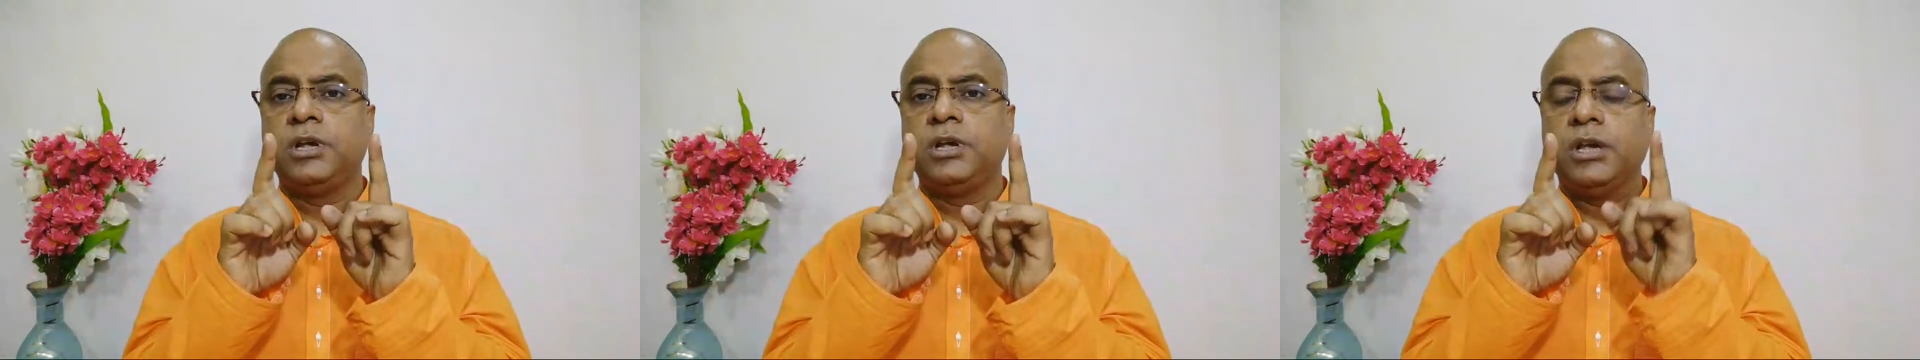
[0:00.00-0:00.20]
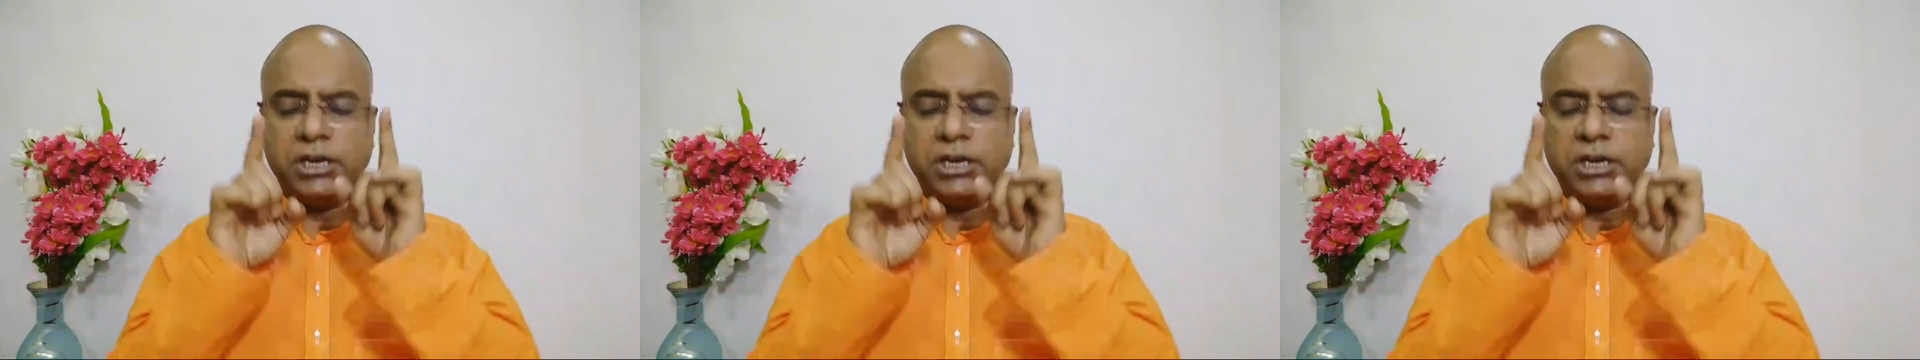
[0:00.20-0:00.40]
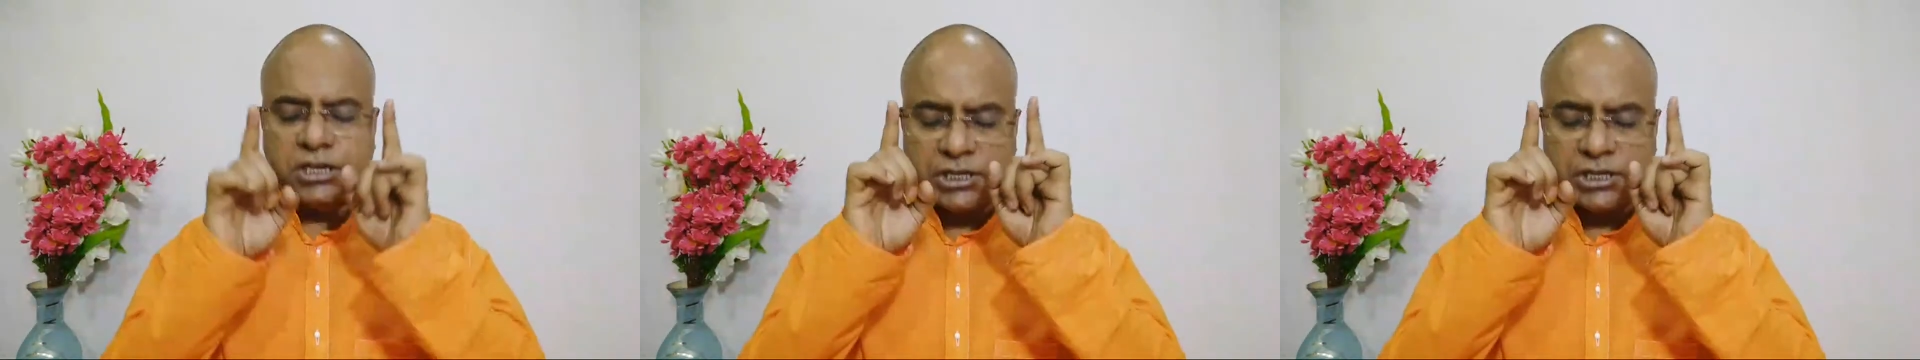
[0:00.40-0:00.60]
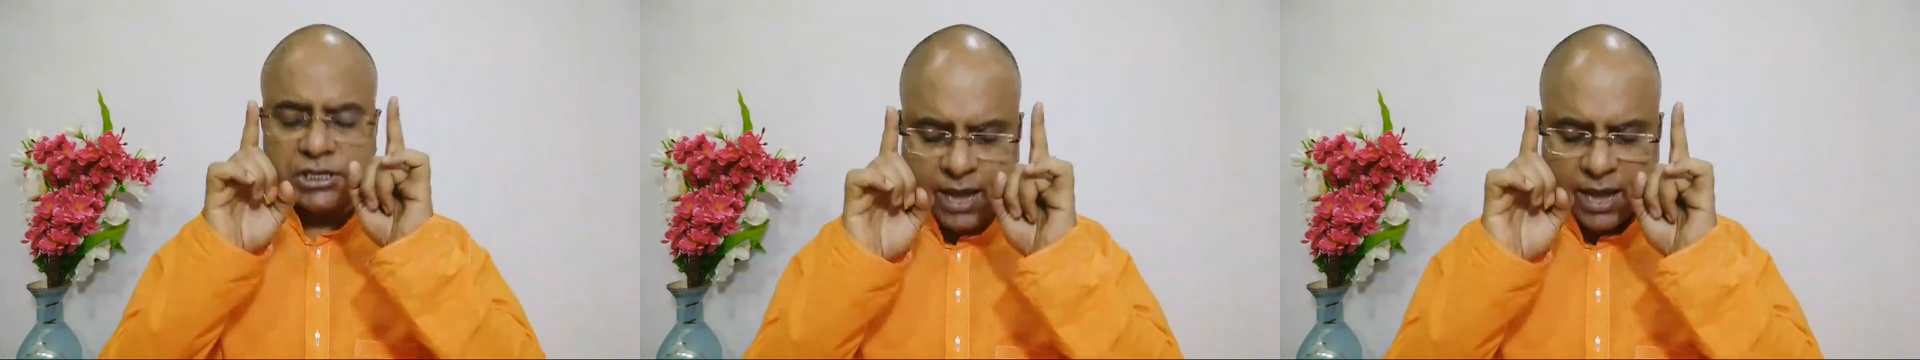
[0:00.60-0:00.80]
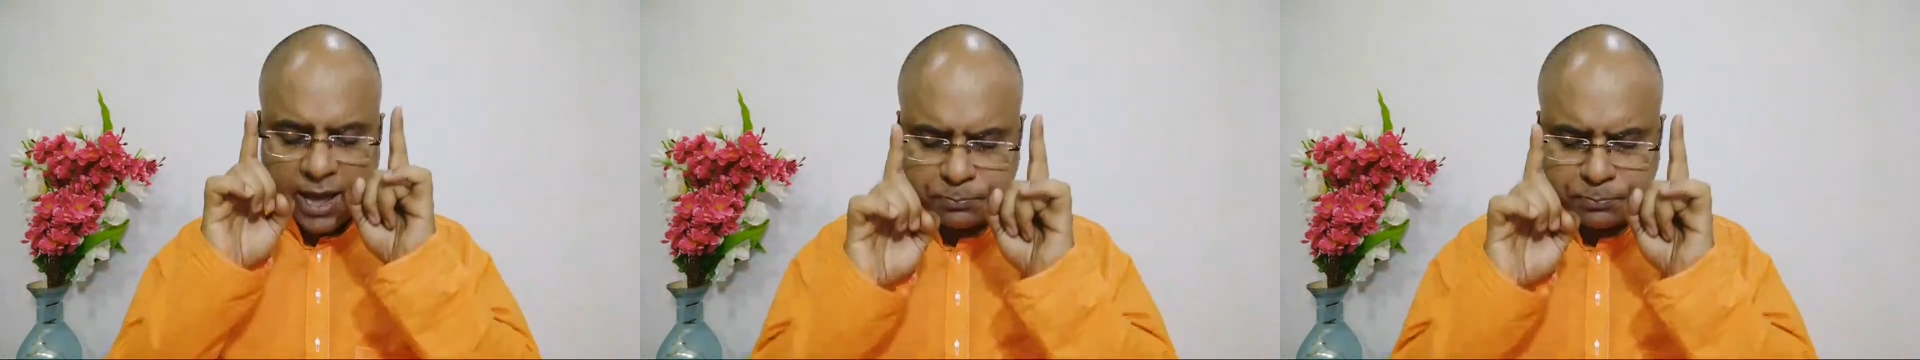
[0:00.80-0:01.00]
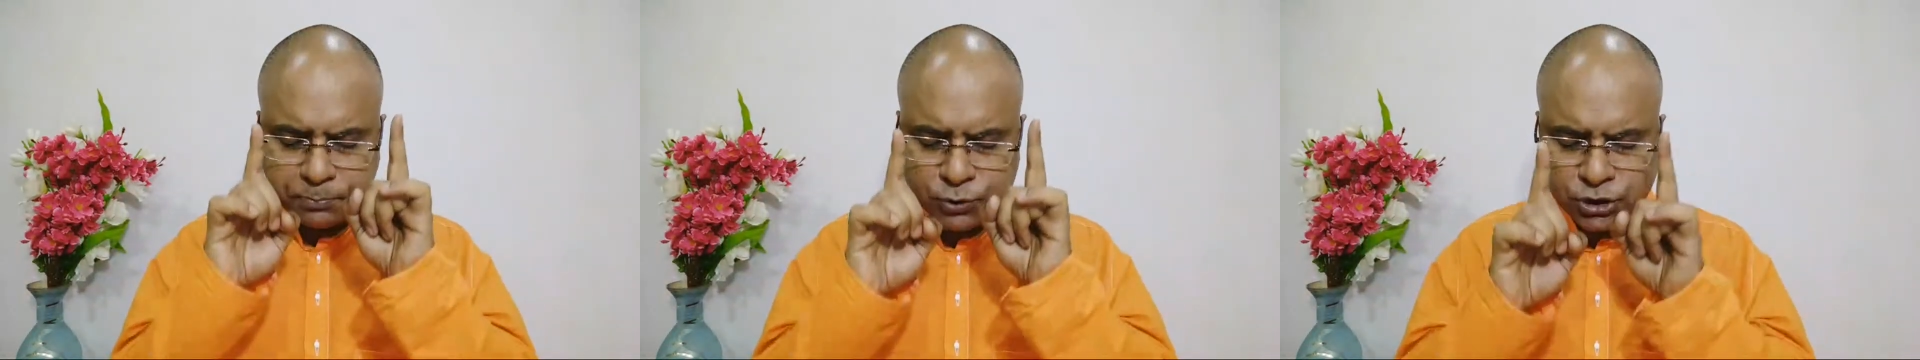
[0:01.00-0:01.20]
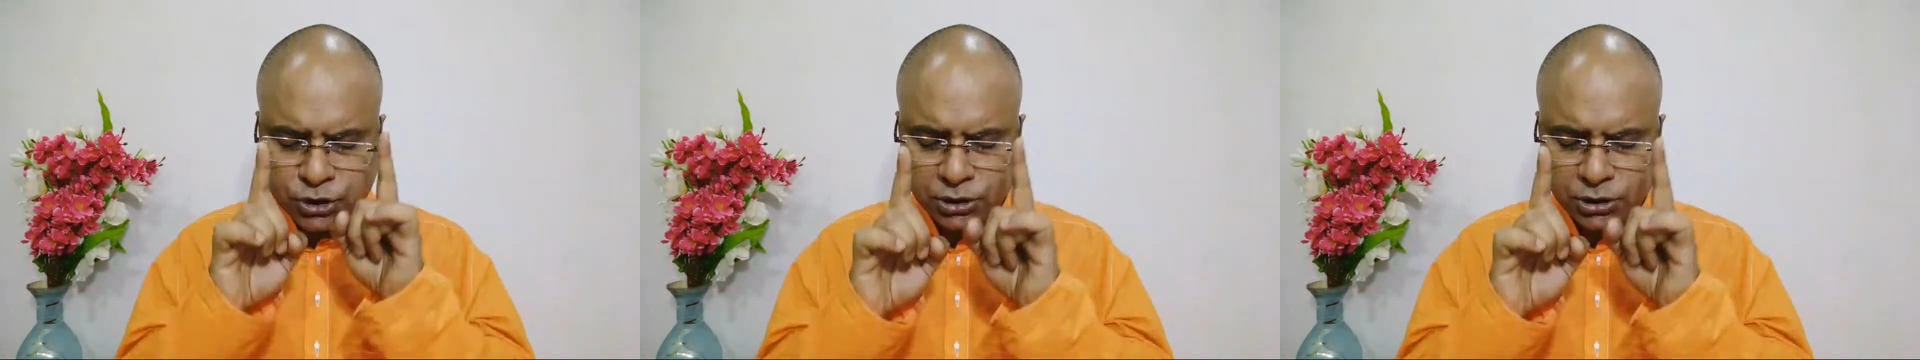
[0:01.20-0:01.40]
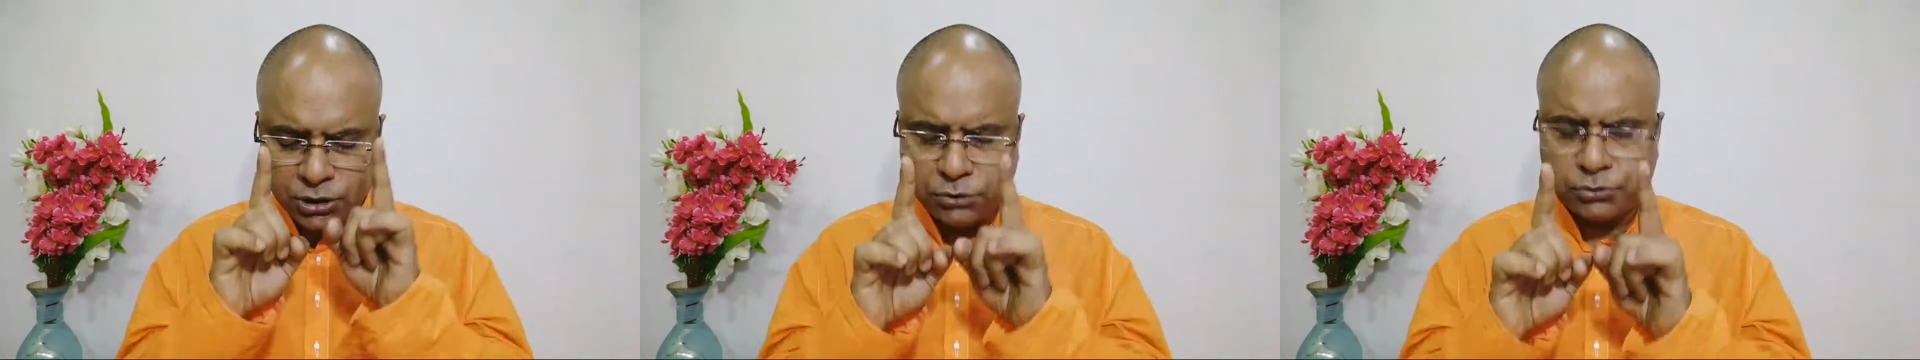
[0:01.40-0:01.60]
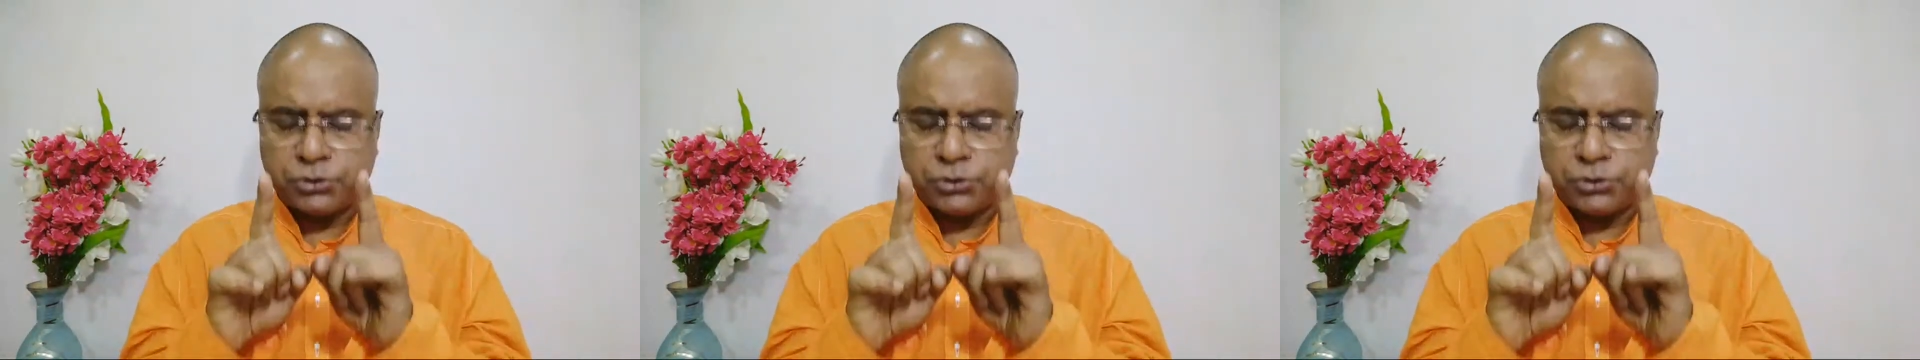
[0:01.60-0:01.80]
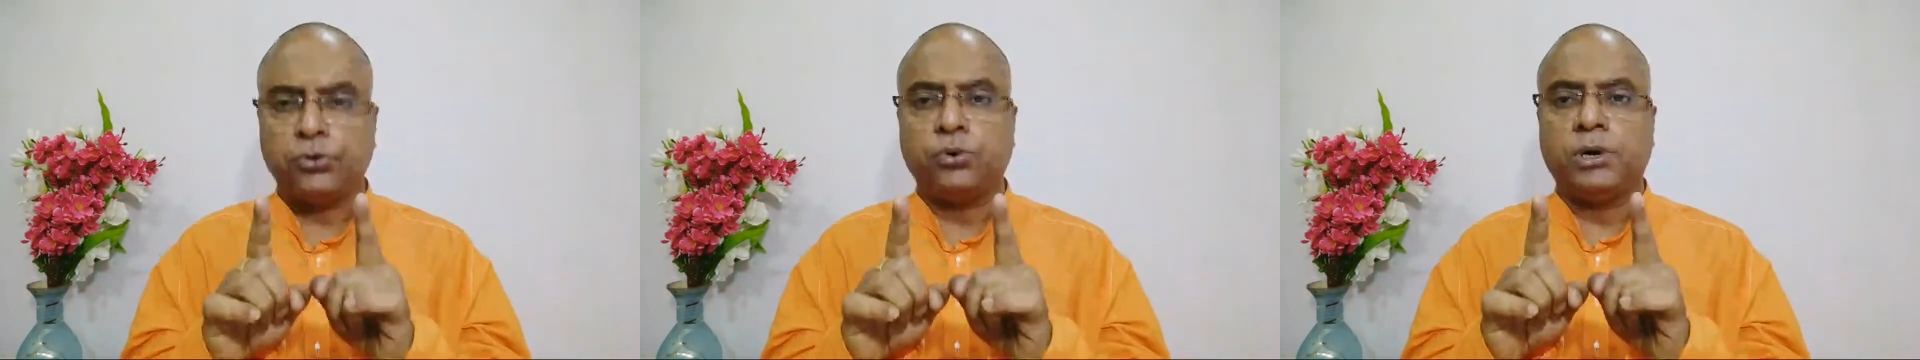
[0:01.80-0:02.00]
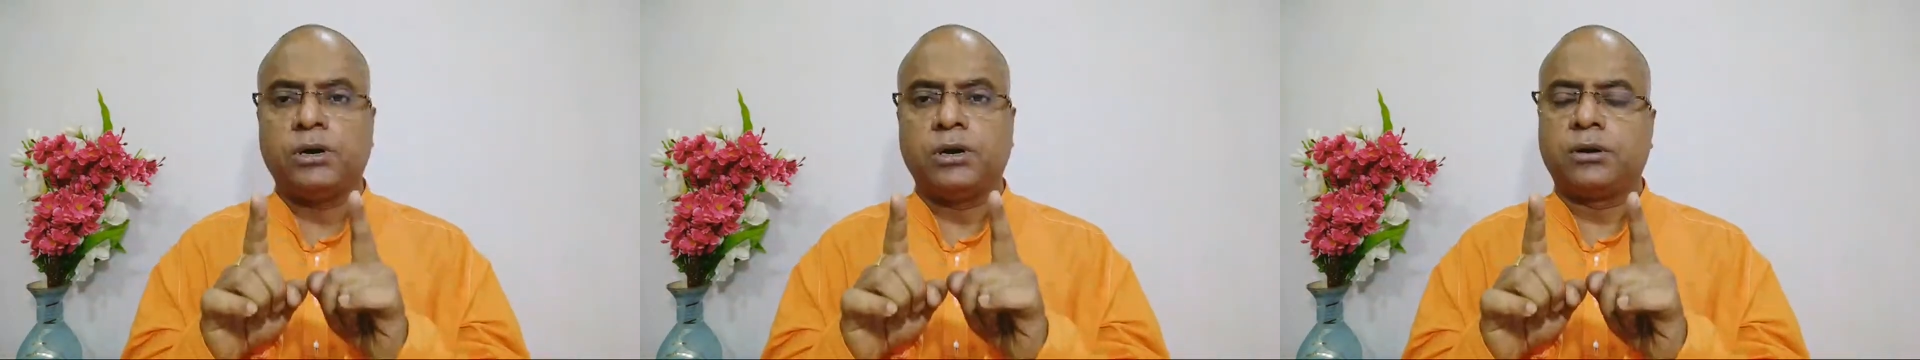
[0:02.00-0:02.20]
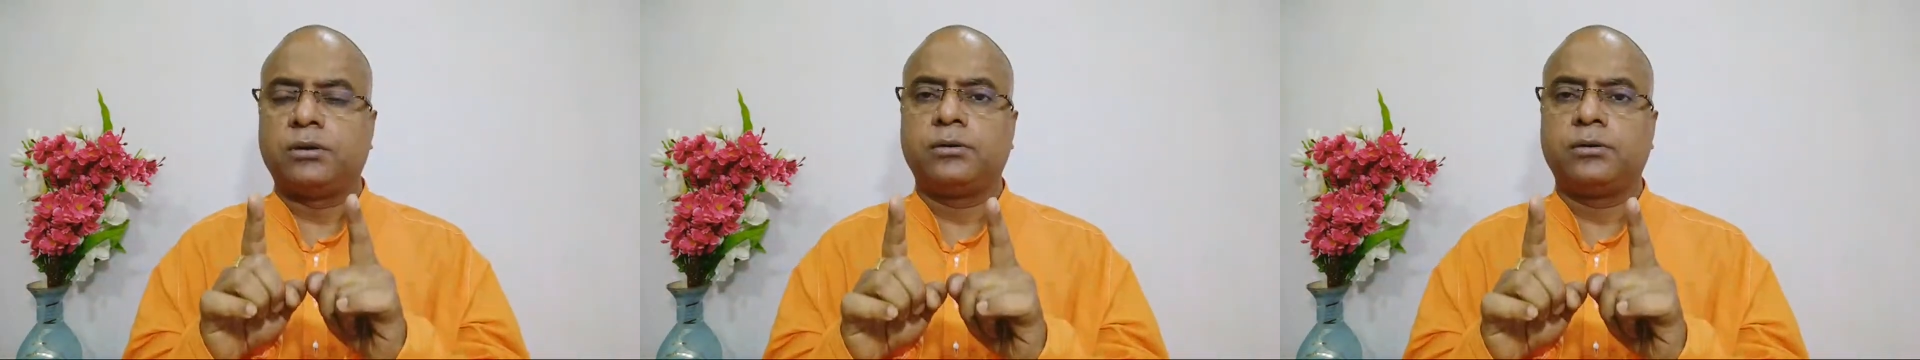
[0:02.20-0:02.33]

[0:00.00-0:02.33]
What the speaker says: It is the absolute knower.